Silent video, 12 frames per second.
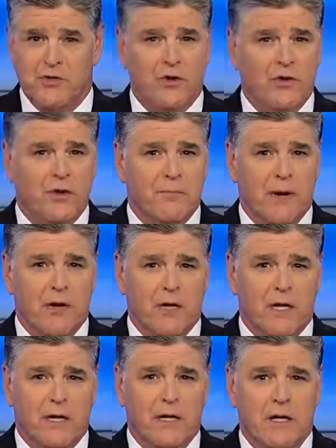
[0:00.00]
has turned
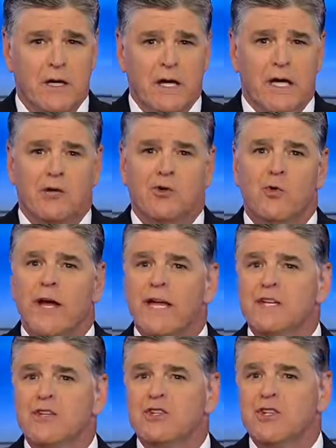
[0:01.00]
America into
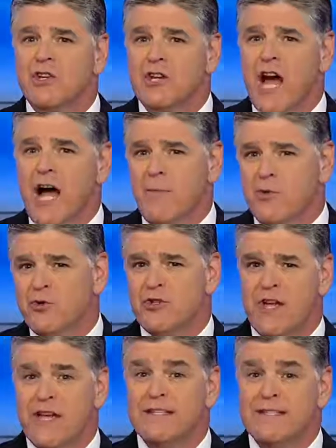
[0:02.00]
a Saddam
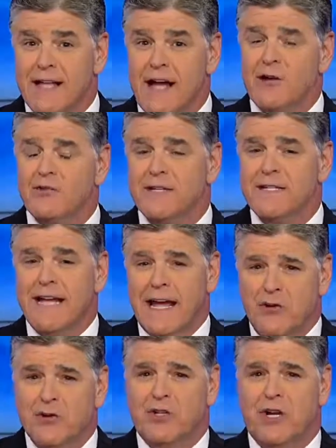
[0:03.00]
Hussein-style
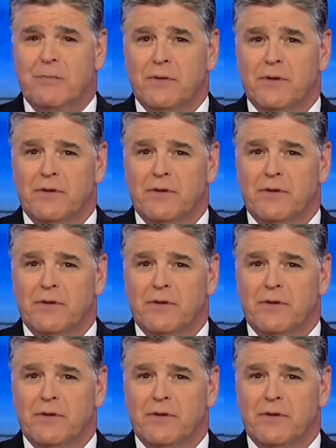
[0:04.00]
dictatorship.